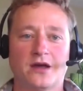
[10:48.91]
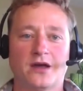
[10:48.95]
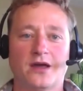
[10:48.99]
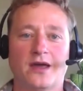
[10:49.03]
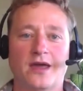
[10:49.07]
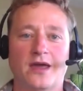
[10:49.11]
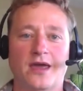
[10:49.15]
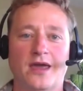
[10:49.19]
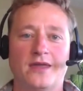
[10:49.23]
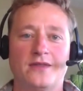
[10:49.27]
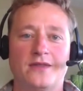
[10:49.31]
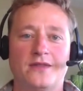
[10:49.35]

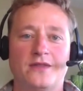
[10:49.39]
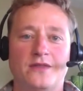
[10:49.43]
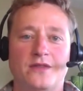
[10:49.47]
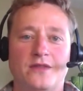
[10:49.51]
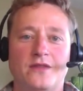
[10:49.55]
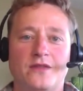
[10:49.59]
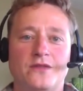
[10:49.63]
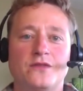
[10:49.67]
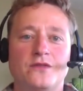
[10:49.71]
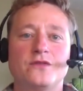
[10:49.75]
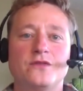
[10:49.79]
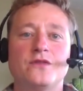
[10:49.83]

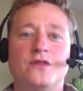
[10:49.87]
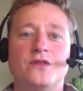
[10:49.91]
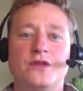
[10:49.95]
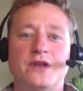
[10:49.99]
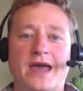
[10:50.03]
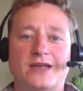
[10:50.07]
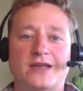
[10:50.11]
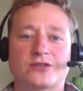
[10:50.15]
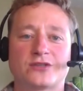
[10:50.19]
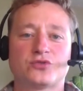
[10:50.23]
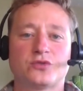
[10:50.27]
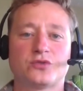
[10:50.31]
And the
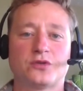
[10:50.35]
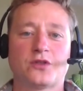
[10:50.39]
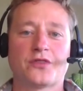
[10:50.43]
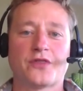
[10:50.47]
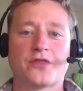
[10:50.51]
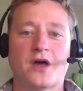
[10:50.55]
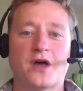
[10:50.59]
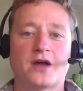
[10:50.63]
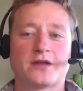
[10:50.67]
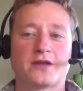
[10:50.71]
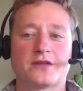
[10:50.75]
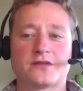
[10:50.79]
natural
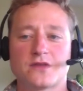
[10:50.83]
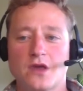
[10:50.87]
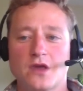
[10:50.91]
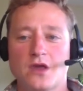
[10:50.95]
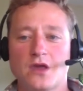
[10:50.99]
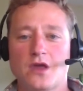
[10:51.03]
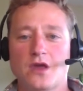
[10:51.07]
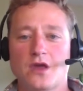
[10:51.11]
thought is,